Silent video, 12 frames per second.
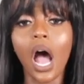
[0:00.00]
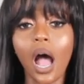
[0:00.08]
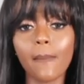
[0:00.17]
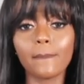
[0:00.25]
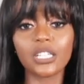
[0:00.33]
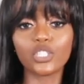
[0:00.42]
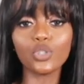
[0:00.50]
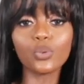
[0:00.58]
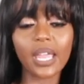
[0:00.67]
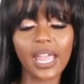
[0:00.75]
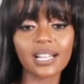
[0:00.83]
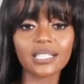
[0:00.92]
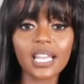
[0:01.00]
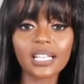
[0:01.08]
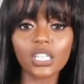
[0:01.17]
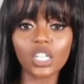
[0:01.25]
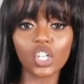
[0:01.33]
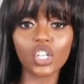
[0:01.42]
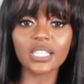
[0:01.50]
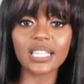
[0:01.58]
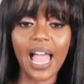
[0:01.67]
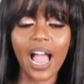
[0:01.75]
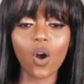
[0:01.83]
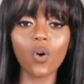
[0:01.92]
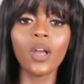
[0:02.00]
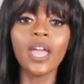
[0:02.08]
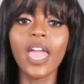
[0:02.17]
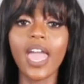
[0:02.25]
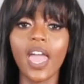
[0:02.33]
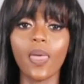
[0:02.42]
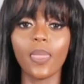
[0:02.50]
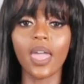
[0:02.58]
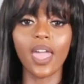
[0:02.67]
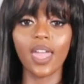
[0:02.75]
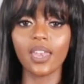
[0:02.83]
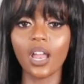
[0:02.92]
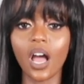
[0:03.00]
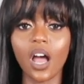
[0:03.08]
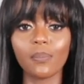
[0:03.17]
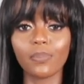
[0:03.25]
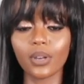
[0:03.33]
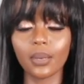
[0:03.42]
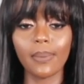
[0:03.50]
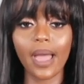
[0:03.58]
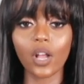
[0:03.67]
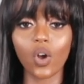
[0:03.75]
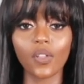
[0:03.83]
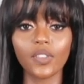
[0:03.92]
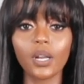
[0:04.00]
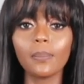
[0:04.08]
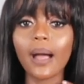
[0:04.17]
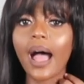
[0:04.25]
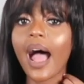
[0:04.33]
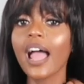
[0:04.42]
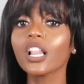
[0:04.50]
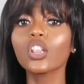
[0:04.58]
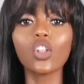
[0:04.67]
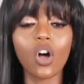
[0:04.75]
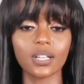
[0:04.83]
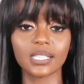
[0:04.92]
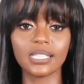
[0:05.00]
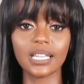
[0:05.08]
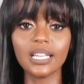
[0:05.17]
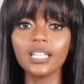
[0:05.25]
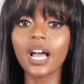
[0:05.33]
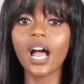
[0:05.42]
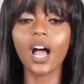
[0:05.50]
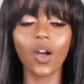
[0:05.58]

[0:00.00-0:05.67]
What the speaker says: but you can take the hooks out and then put it back on there, but I lost it.